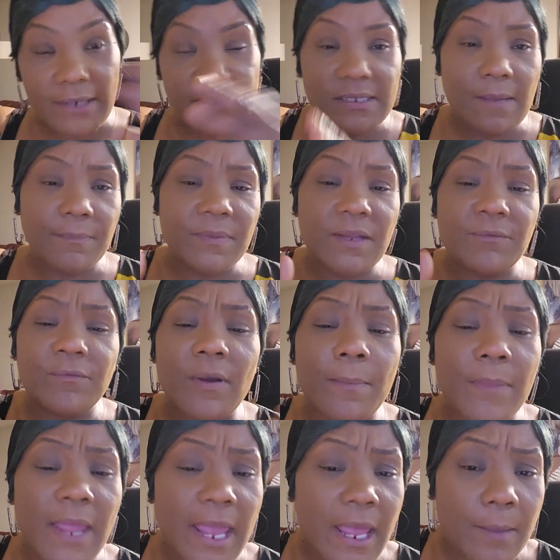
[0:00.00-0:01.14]
something from
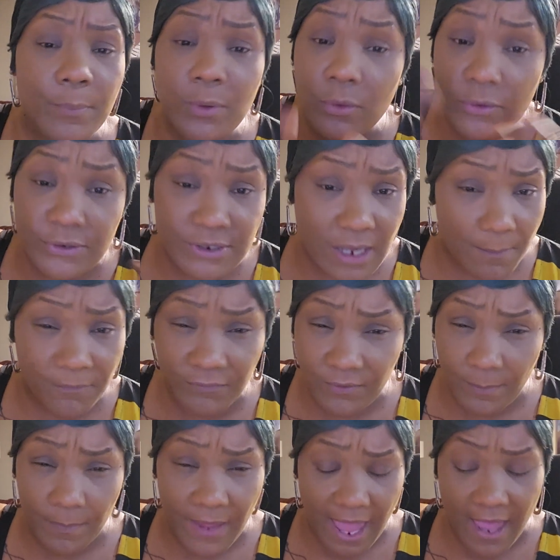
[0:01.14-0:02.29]
there and pull something
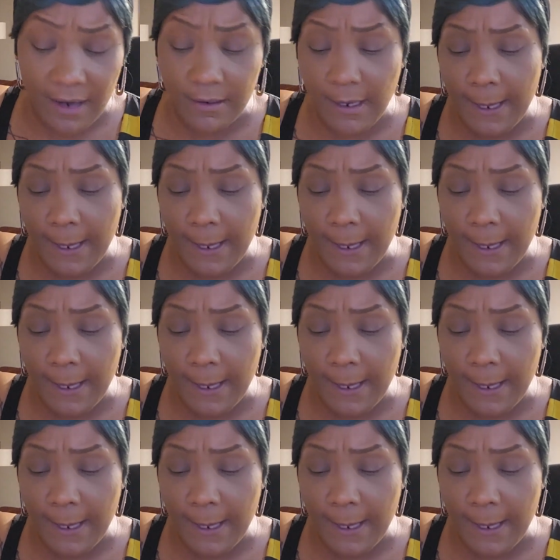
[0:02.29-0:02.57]
from that.